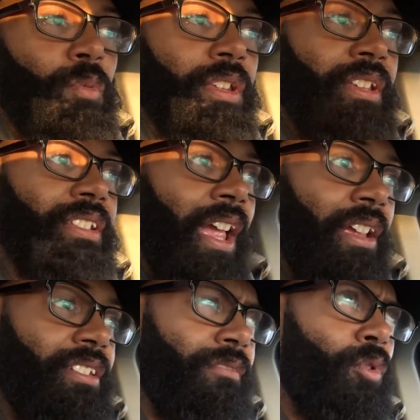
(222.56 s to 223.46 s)
weeks.
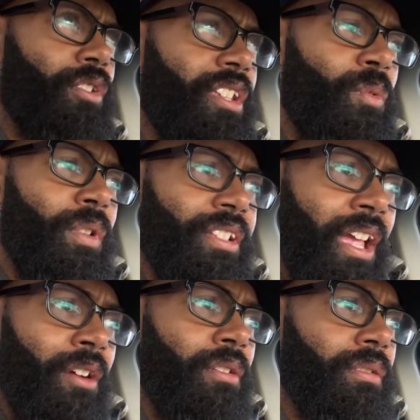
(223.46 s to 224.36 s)
She's 14 weeks
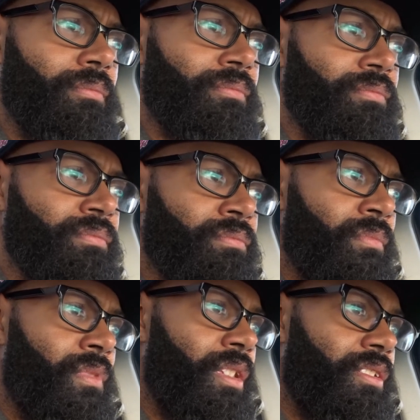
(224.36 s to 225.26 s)
out.
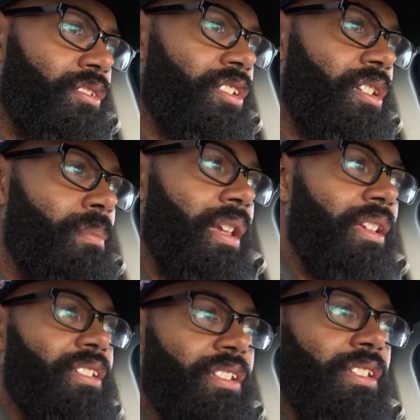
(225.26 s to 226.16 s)
And so she
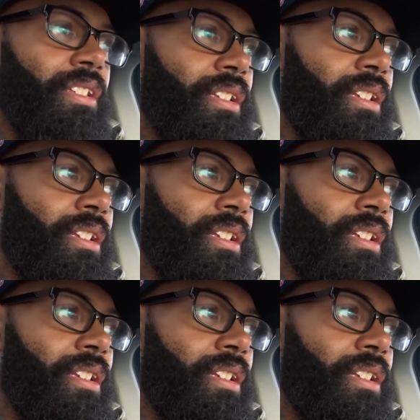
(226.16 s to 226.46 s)
makes,